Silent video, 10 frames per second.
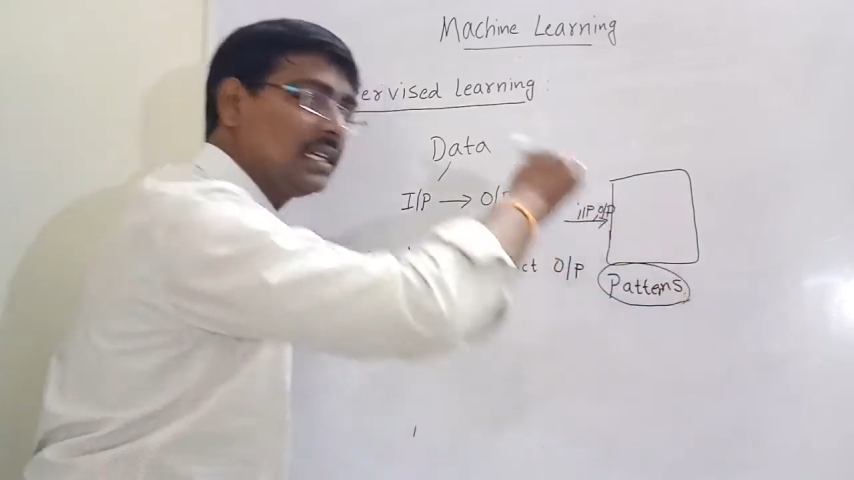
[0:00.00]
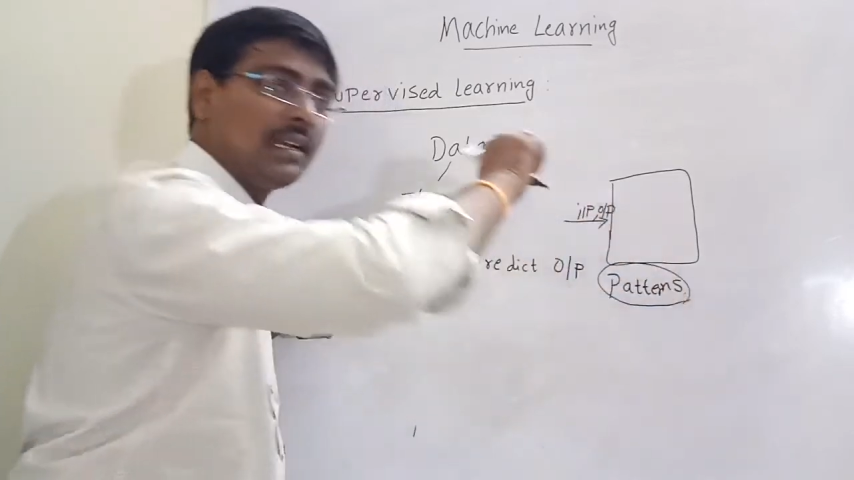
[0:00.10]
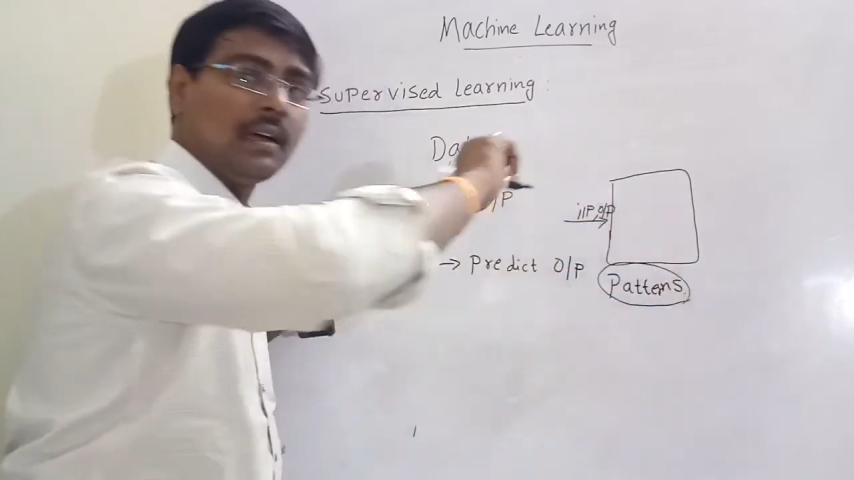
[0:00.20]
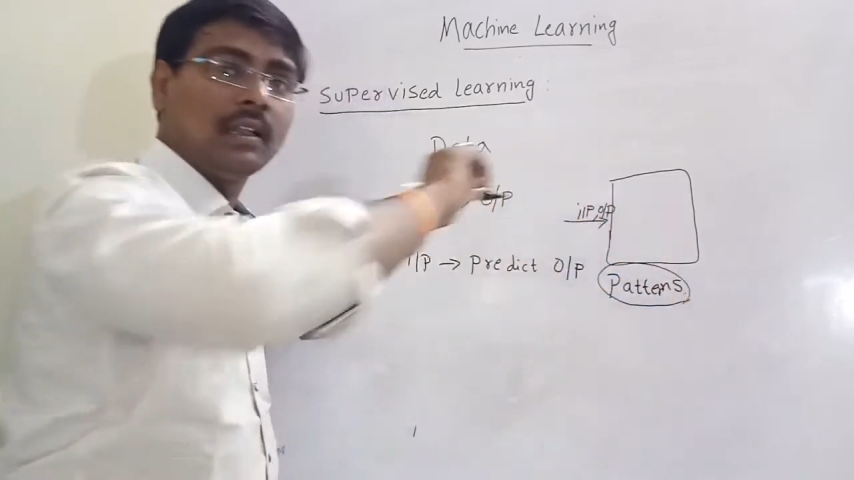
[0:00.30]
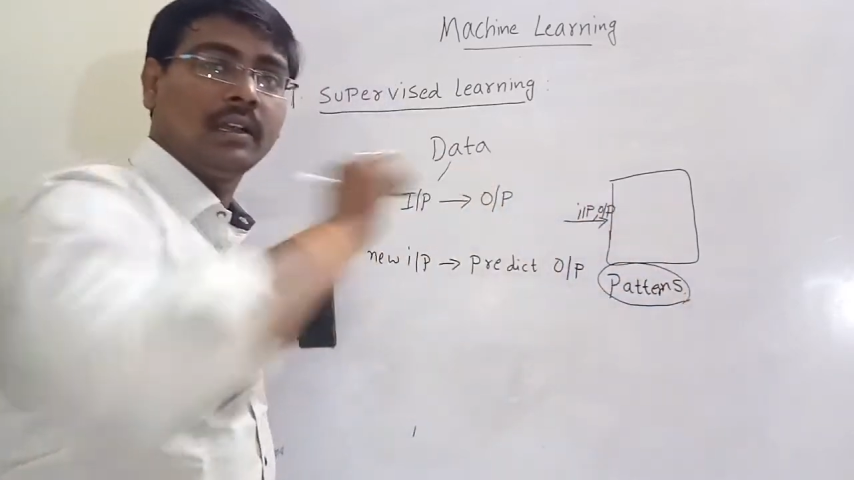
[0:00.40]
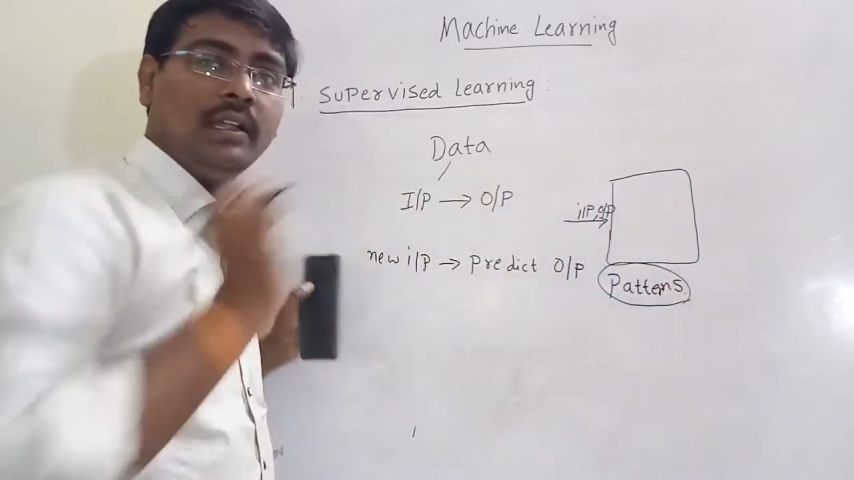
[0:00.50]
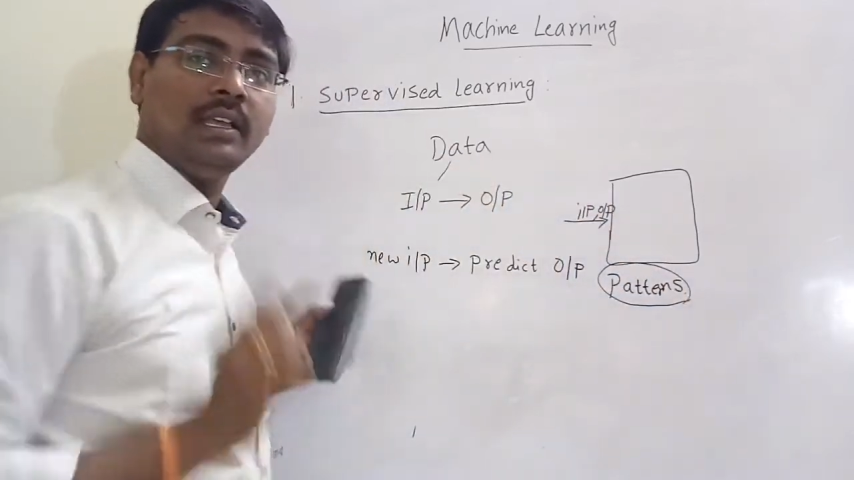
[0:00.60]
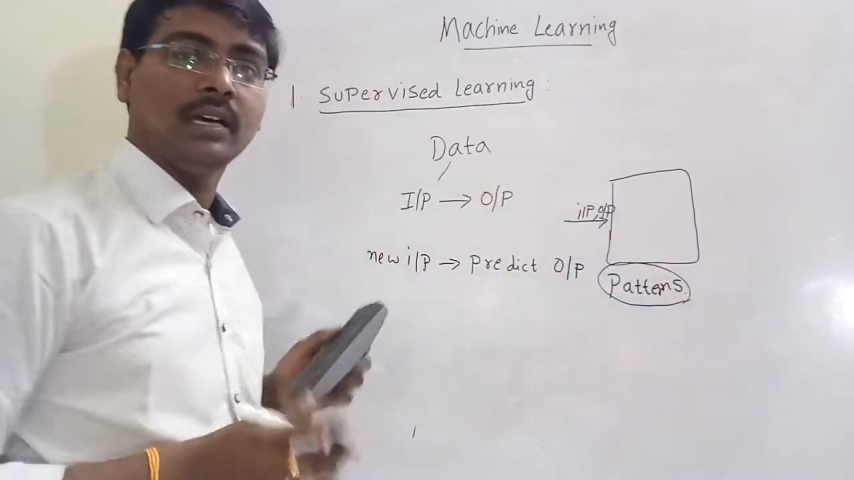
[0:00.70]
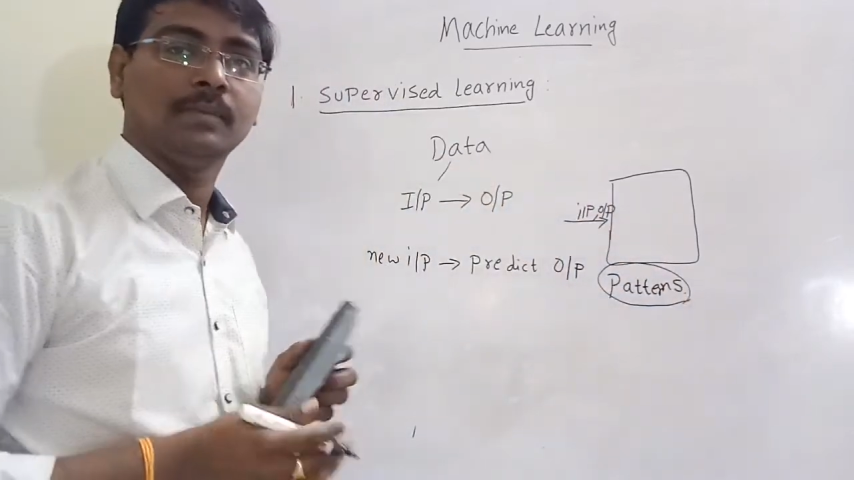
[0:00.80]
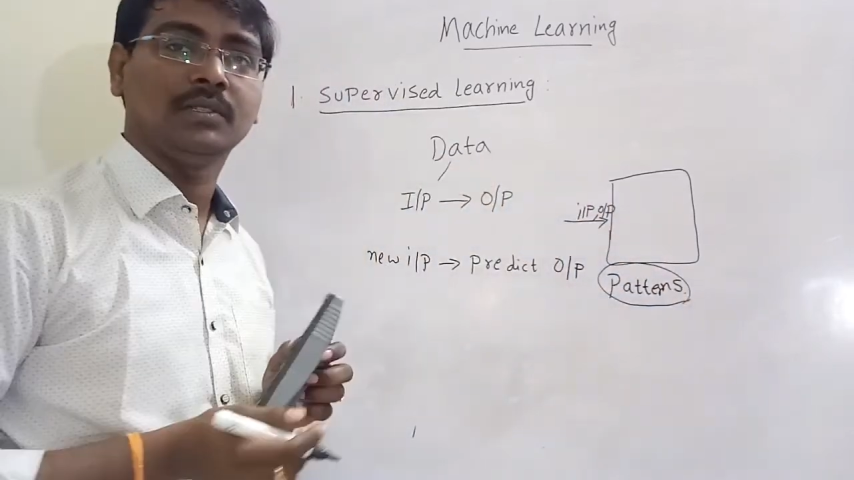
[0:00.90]
it
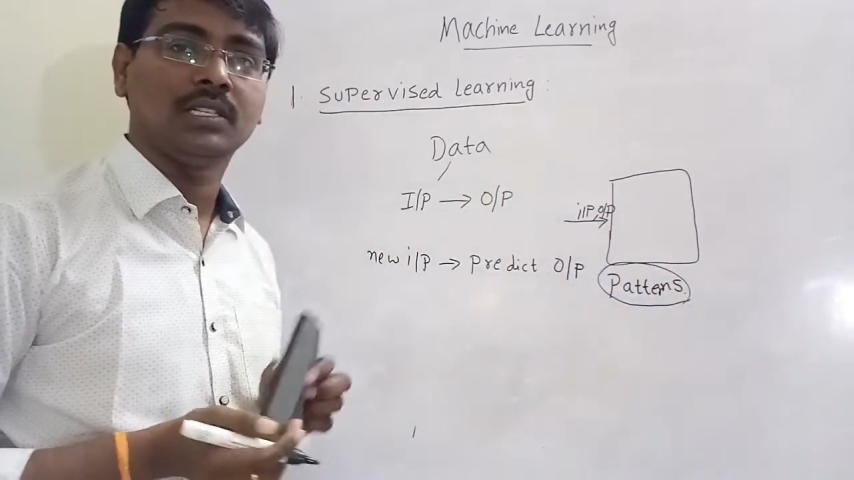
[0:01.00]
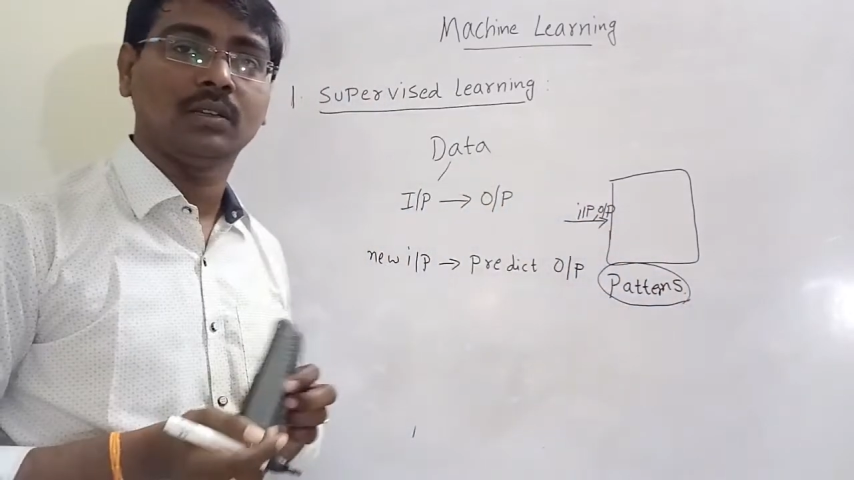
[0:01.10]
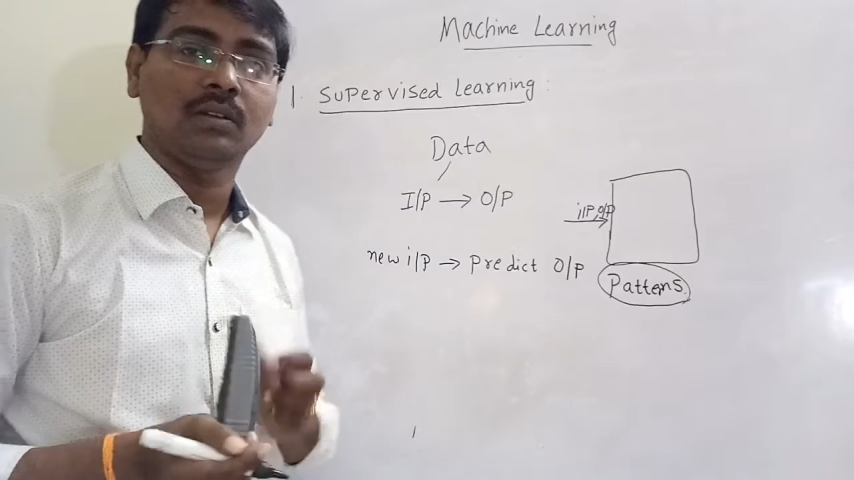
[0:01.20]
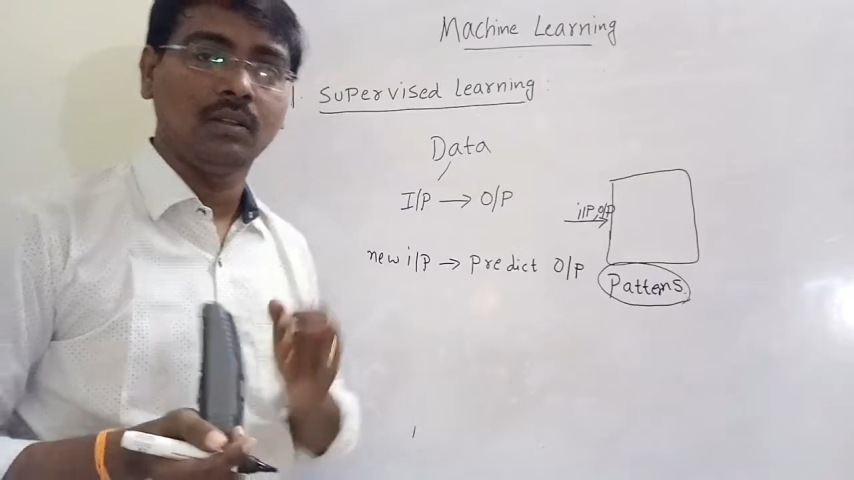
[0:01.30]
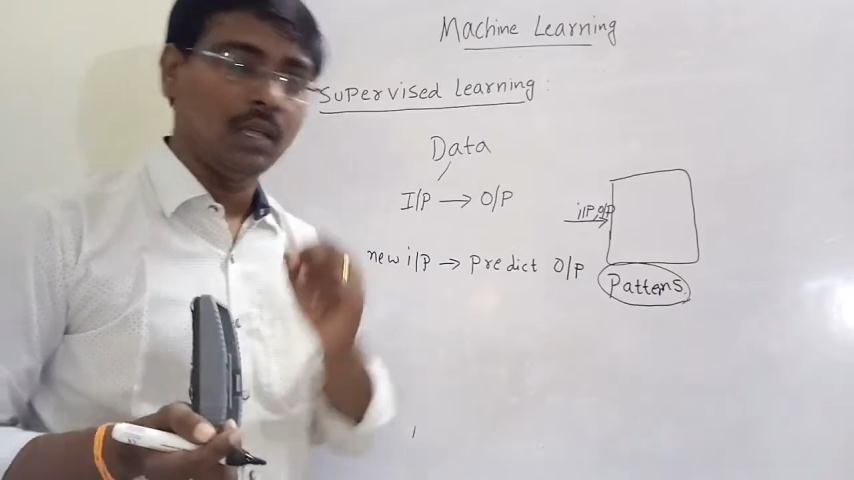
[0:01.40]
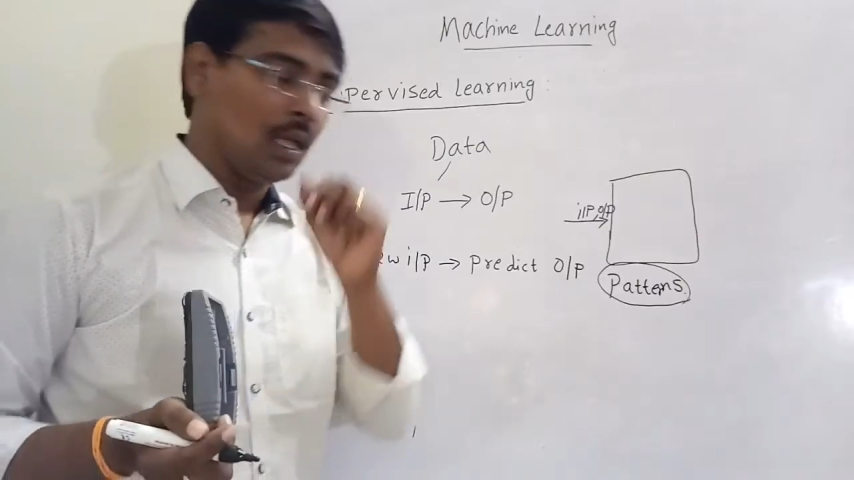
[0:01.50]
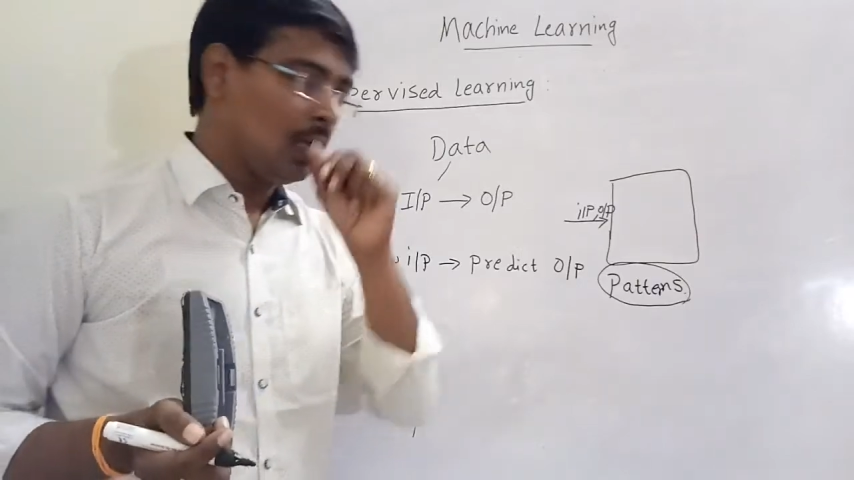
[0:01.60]
already observed.